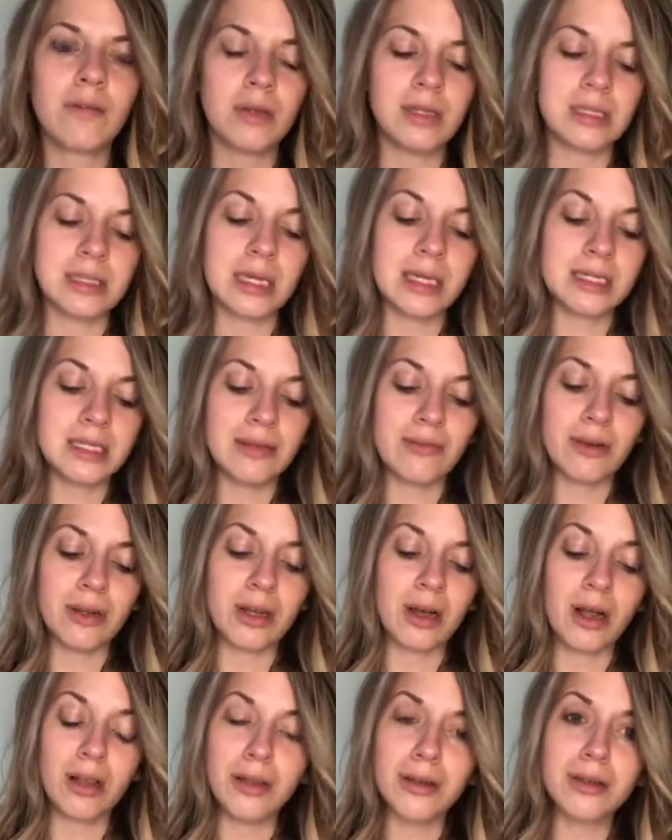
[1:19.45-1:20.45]
26
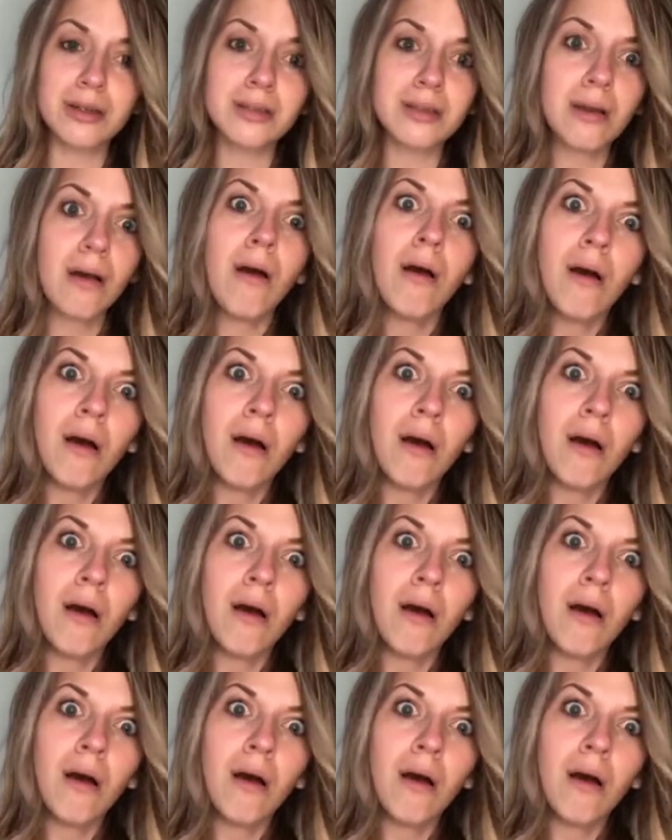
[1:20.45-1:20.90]
different colors,